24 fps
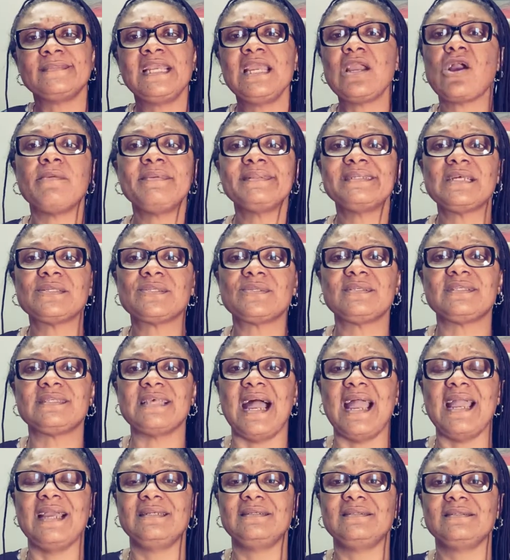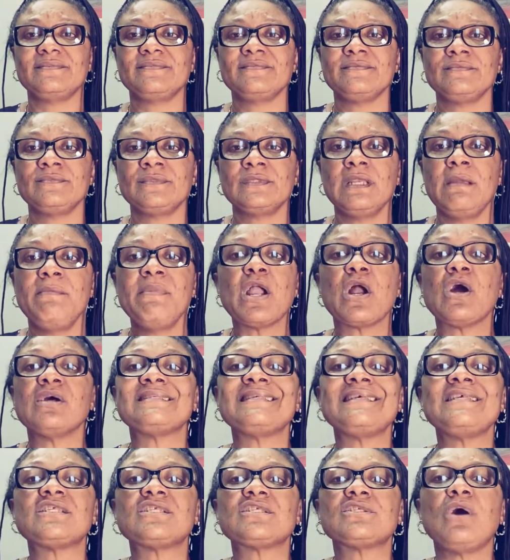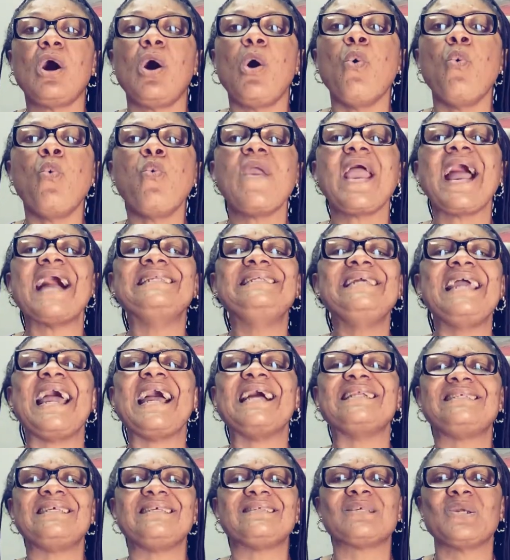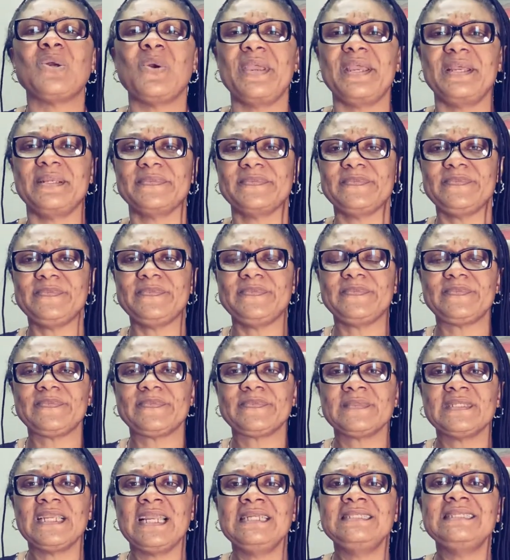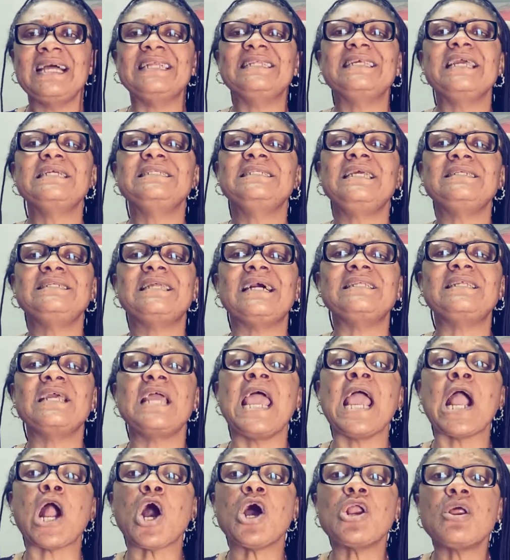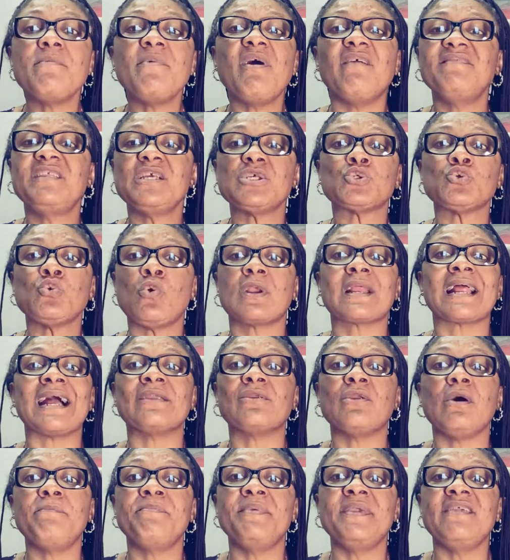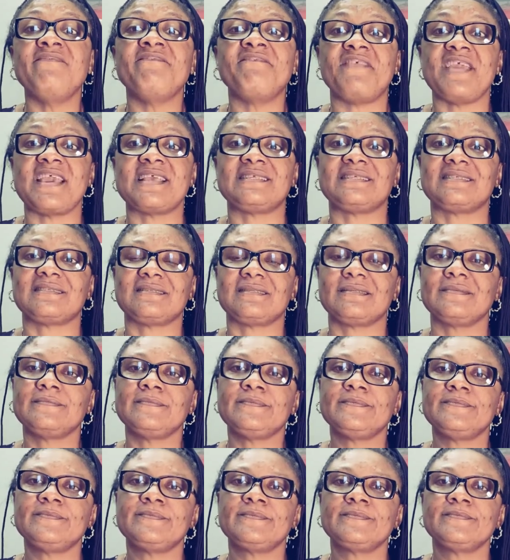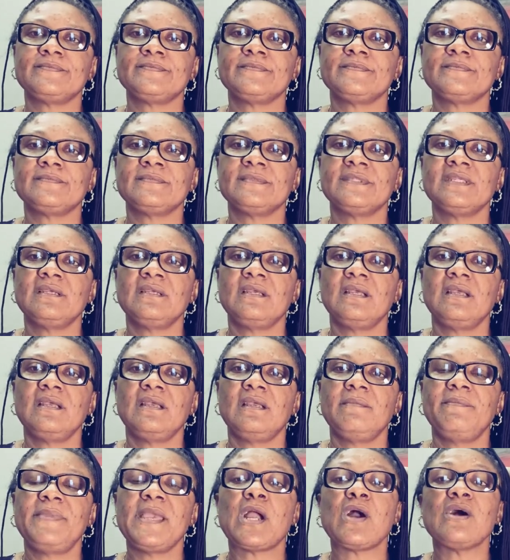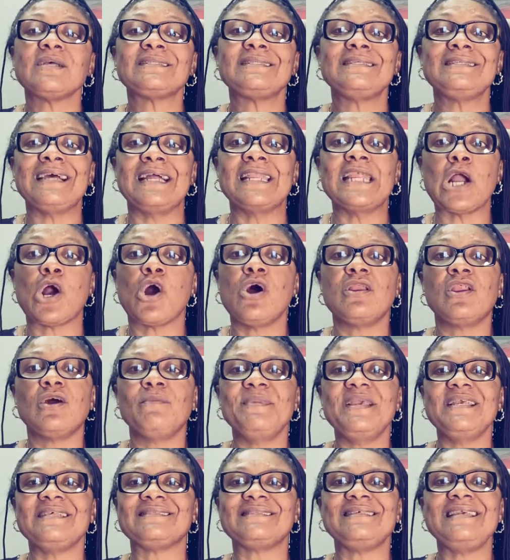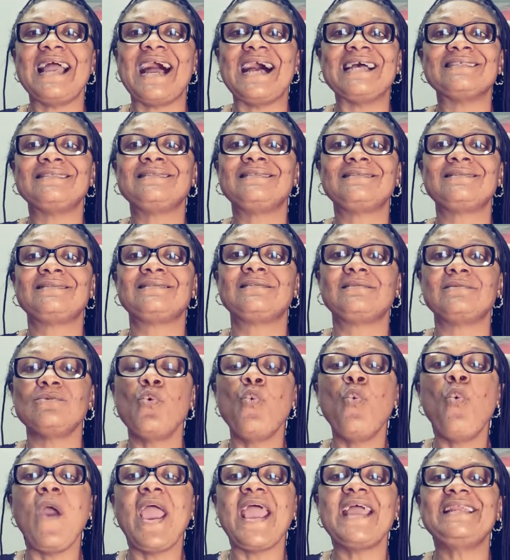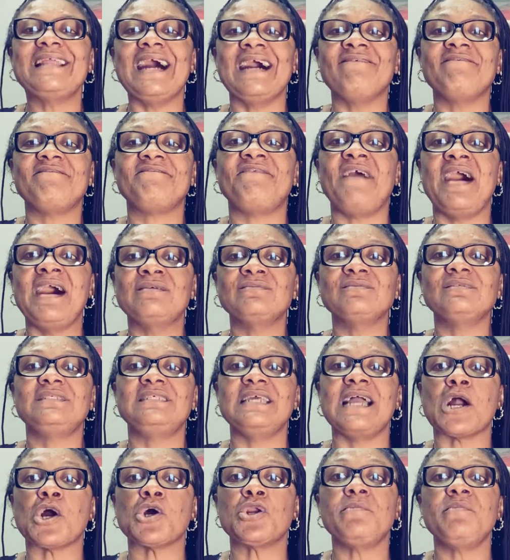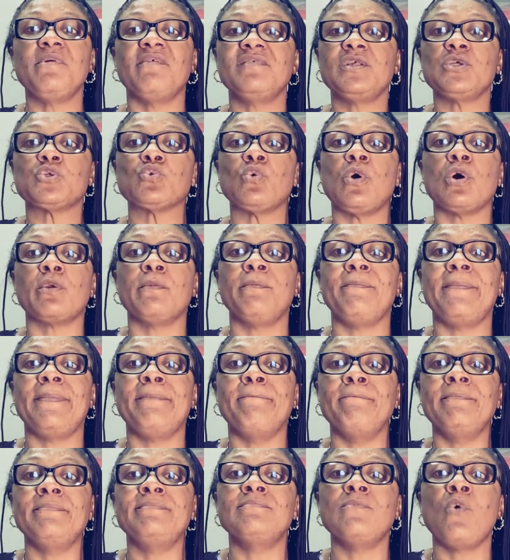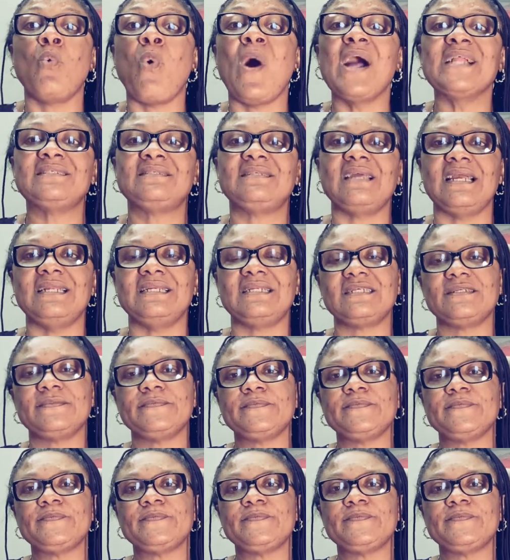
He committed suicide because he saw where the earth is going, that the economy of this world cannot be fixed, because he's an economist. He has weighed and found the economy of this world wanted.